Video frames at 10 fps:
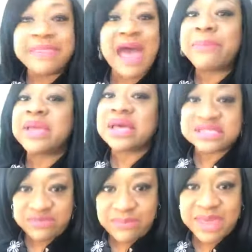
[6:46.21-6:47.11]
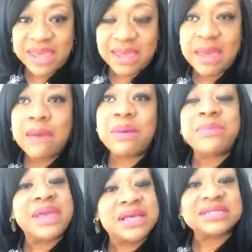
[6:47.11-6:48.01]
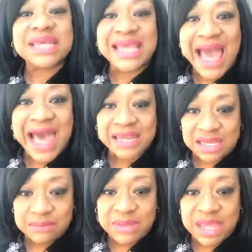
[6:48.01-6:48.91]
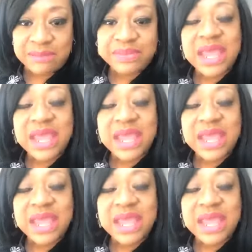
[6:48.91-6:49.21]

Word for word: not because of me, but because the God in me.